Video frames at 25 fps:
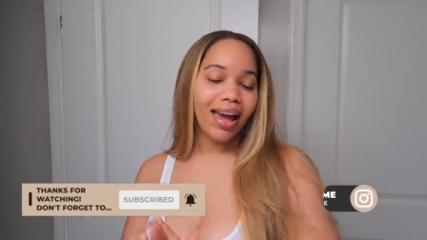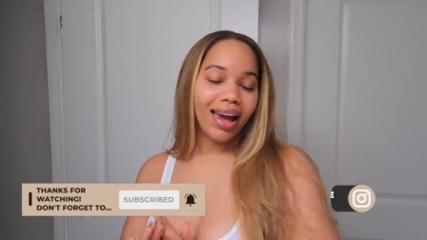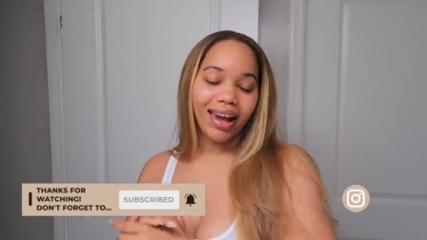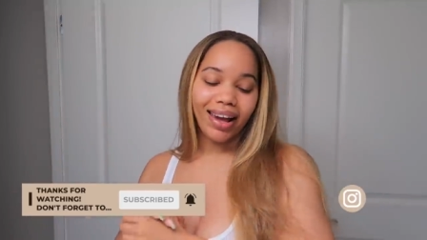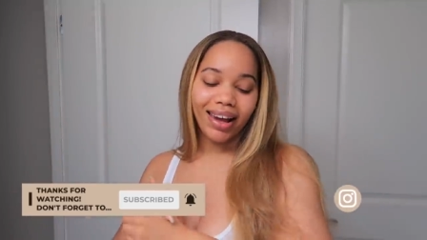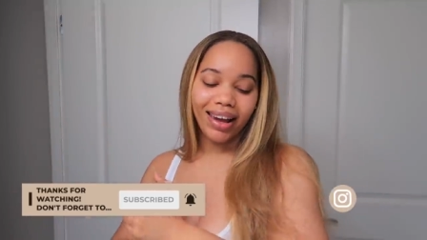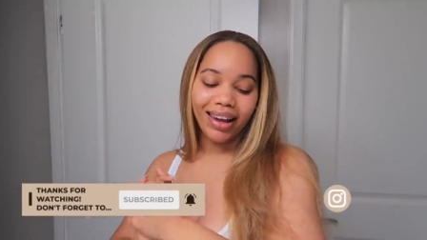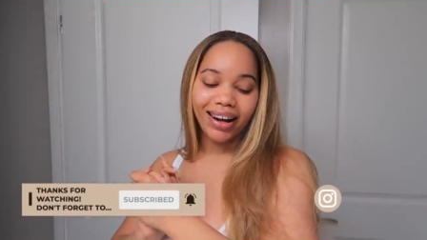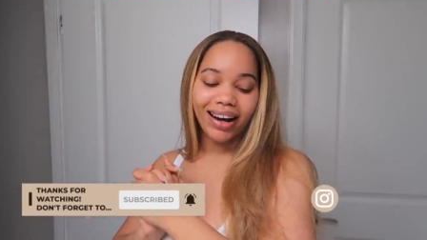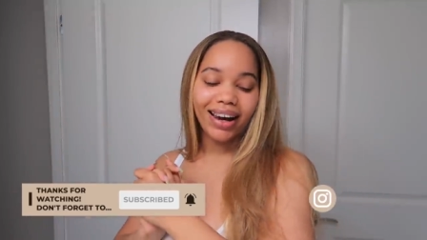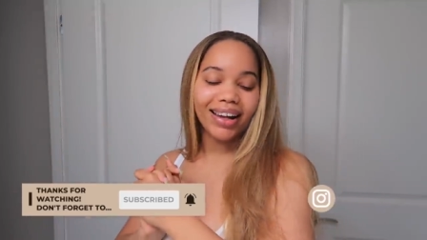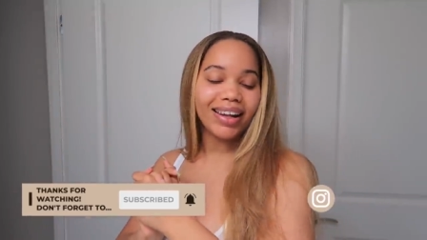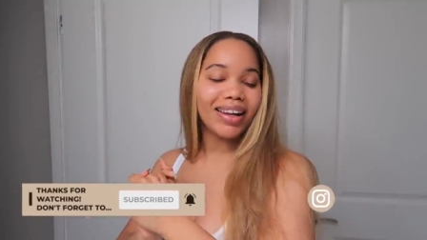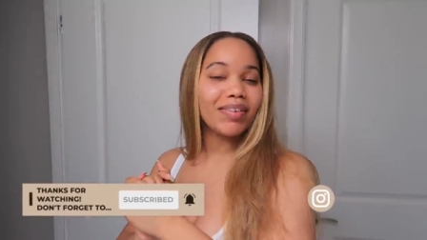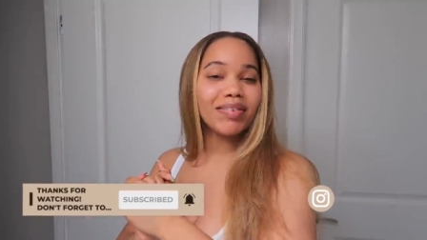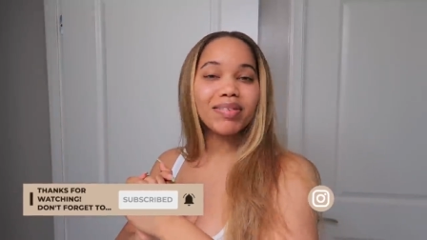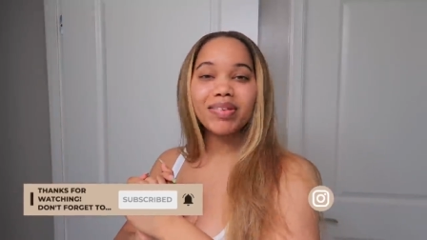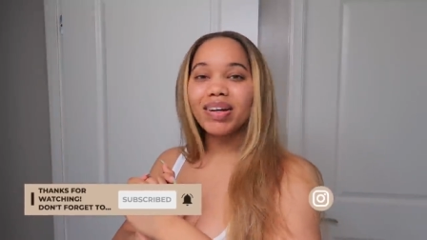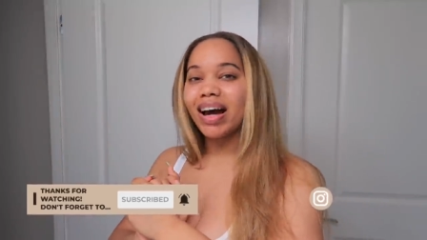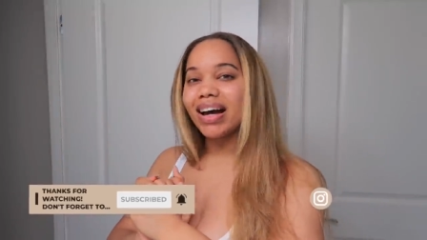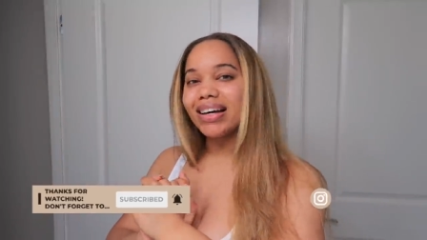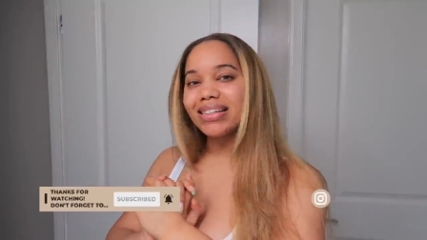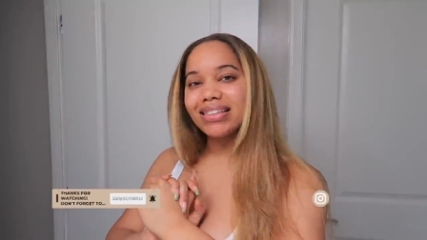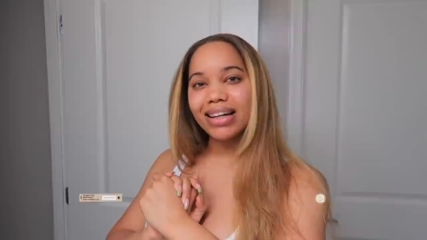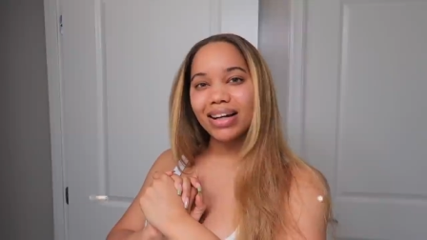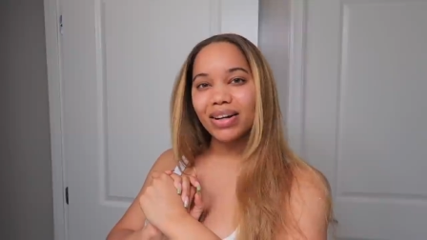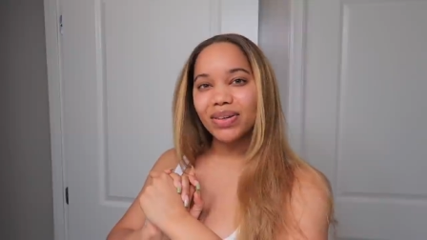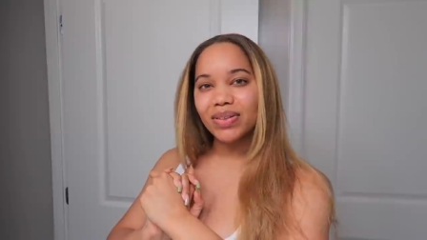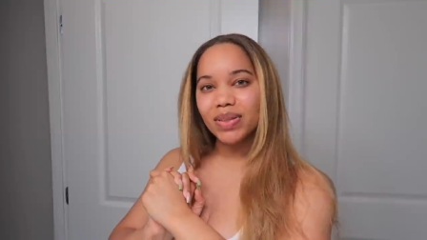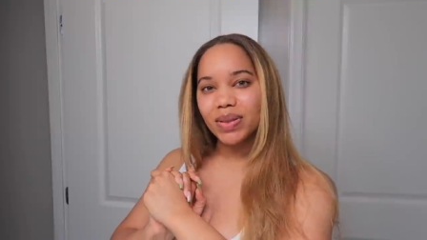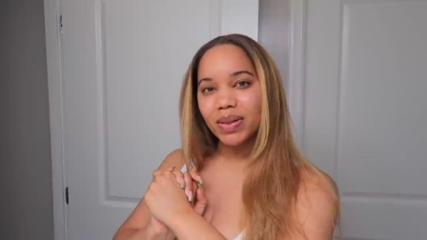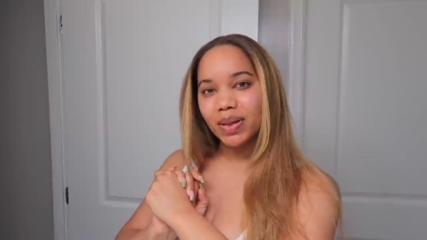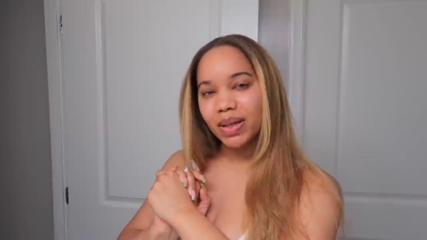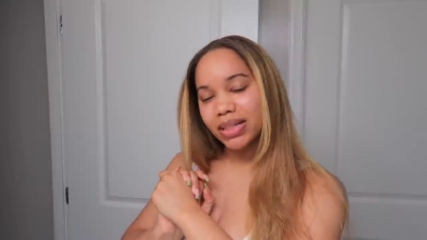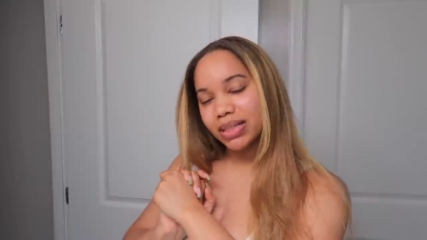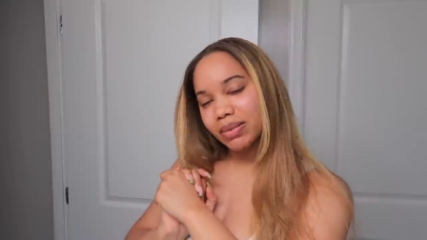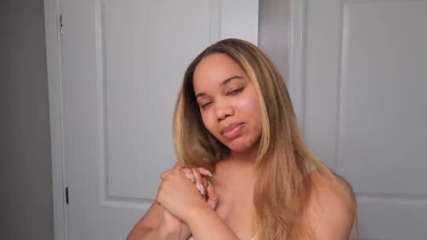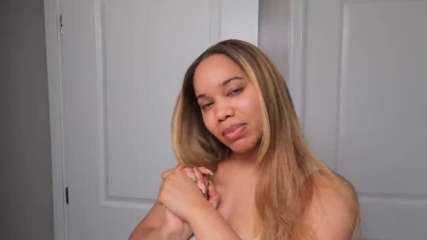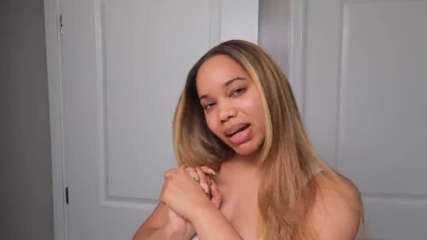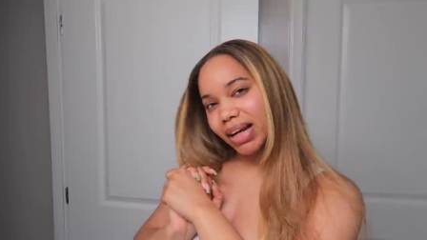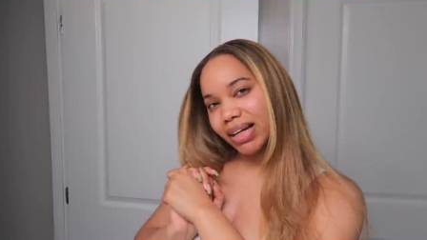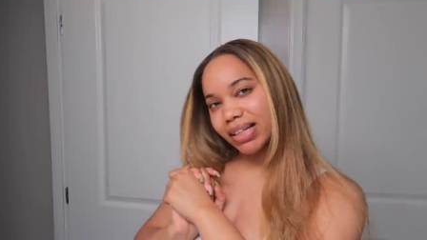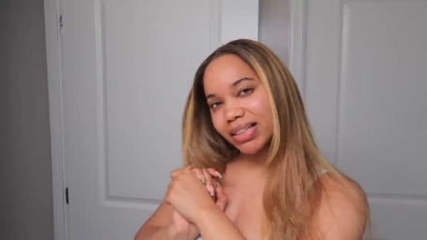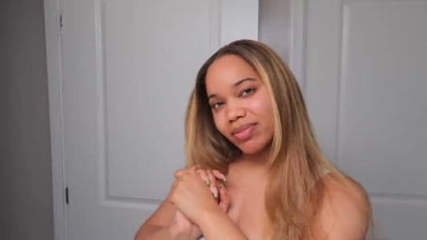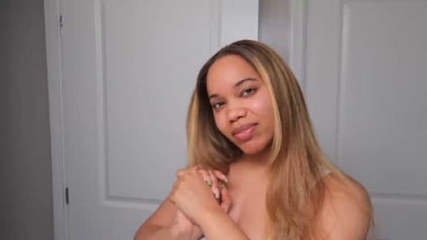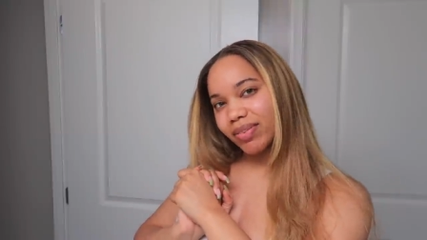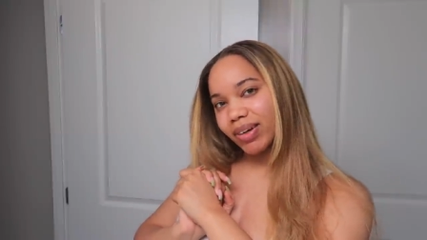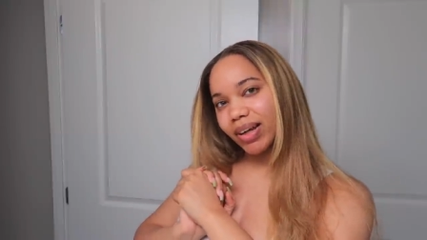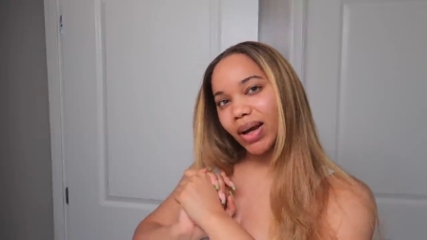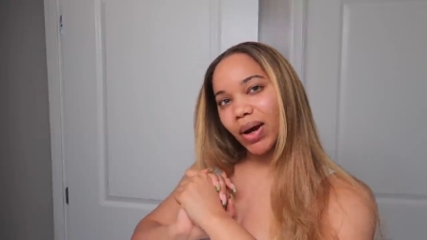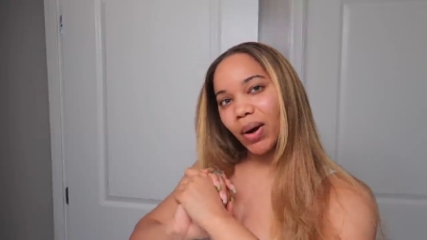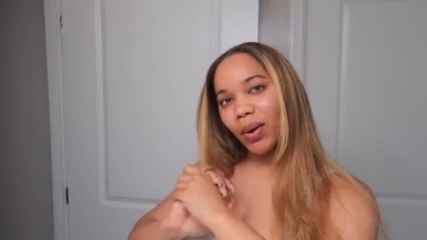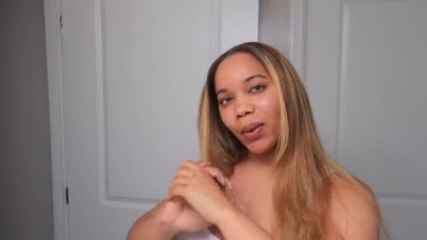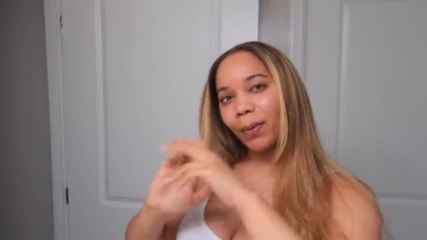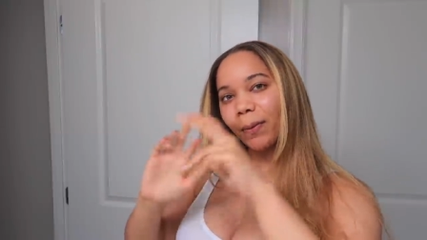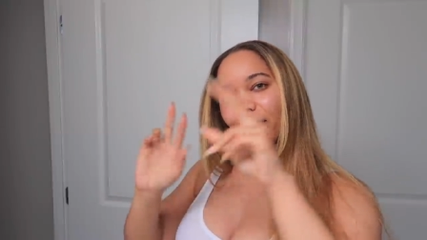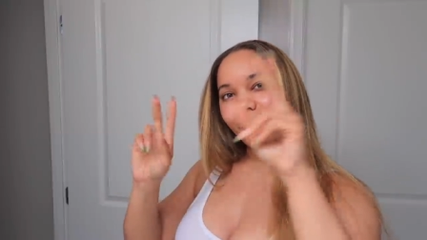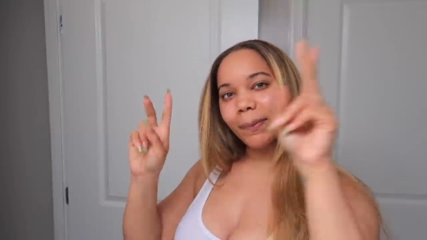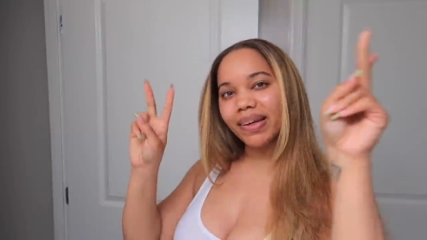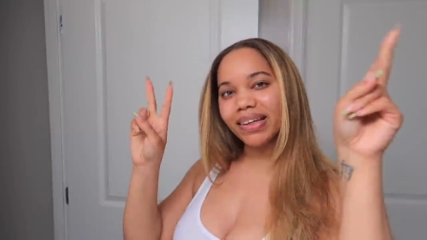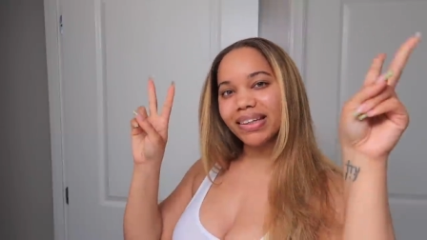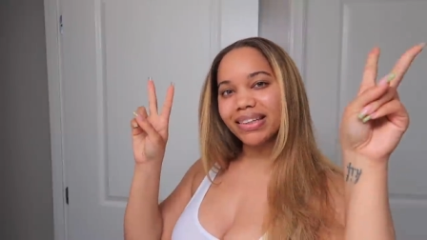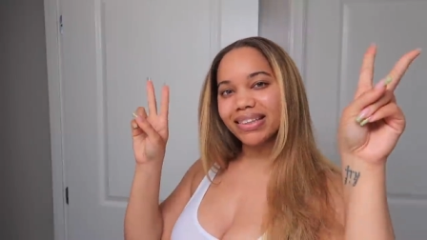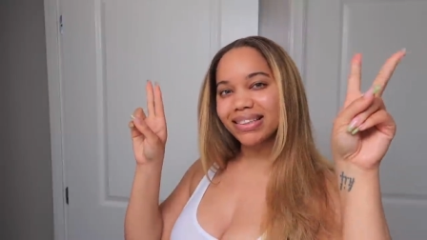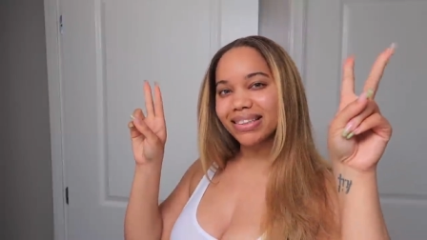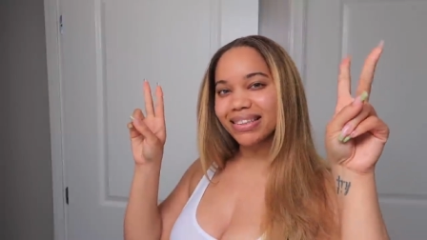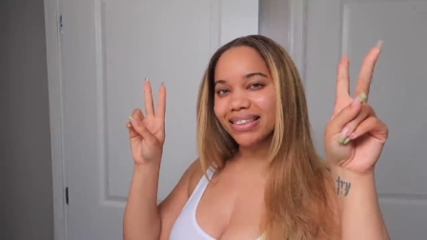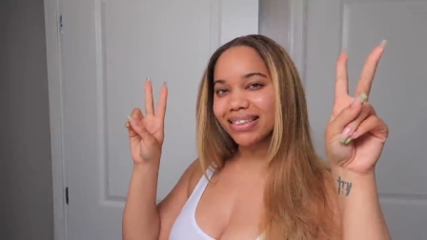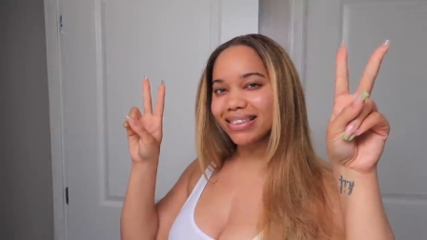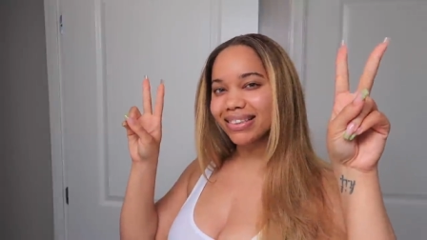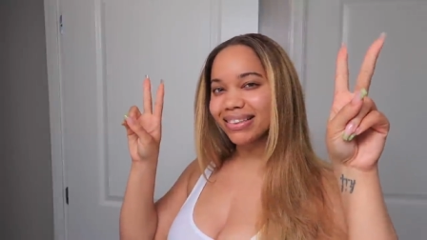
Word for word: and i love you guys and i'll see you guys in my next video peace